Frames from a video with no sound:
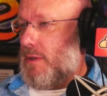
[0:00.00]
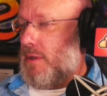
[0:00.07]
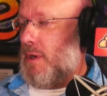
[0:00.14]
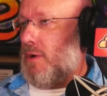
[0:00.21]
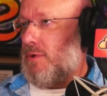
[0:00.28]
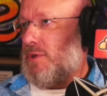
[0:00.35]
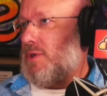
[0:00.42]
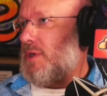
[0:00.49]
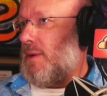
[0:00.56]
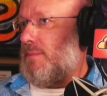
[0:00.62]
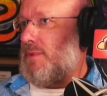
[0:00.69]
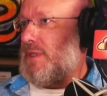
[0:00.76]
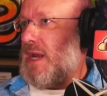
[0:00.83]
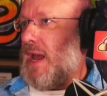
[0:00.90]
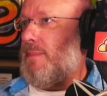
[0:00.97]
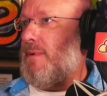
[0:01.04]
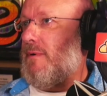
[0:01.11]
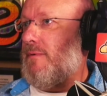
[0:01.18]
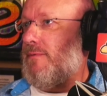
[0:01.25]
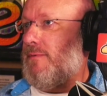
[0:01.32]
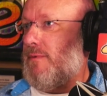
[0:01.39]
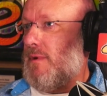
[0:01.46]
some type
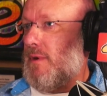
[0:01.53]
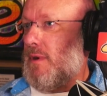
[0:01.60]
of